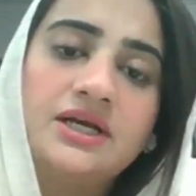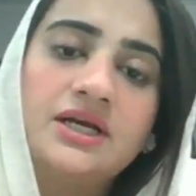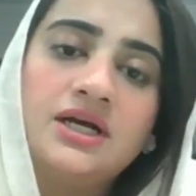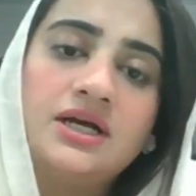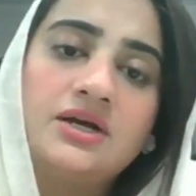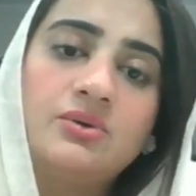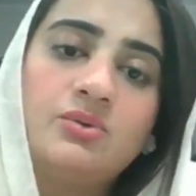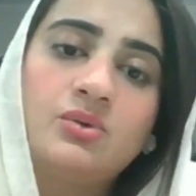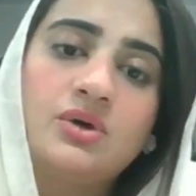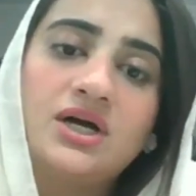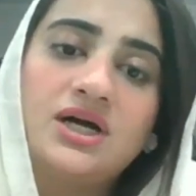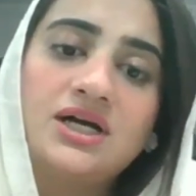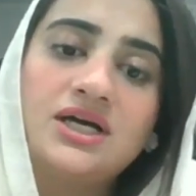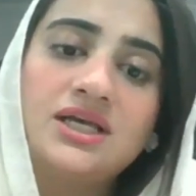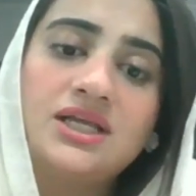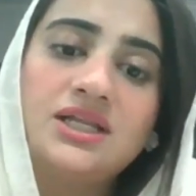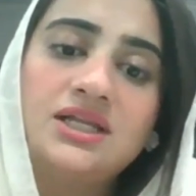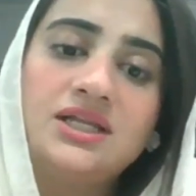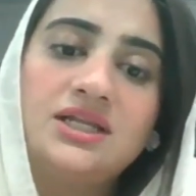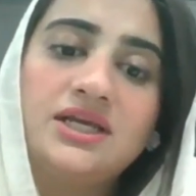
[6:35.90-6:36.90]

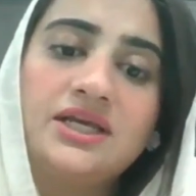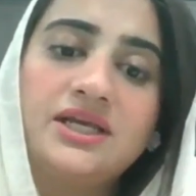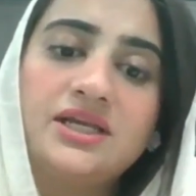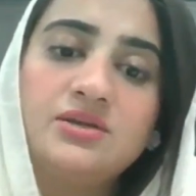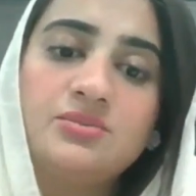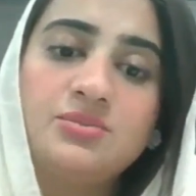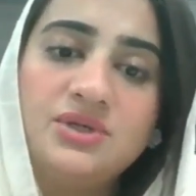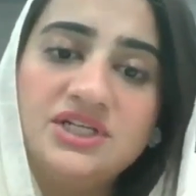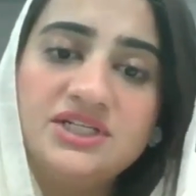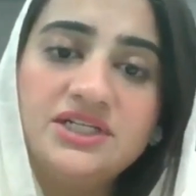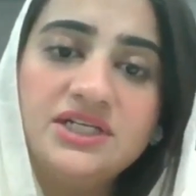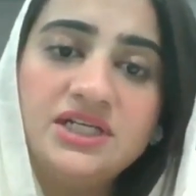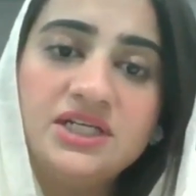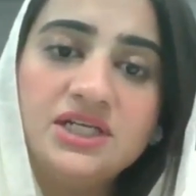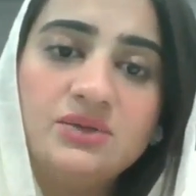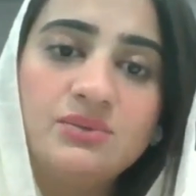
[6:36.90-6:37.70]
While in PTE,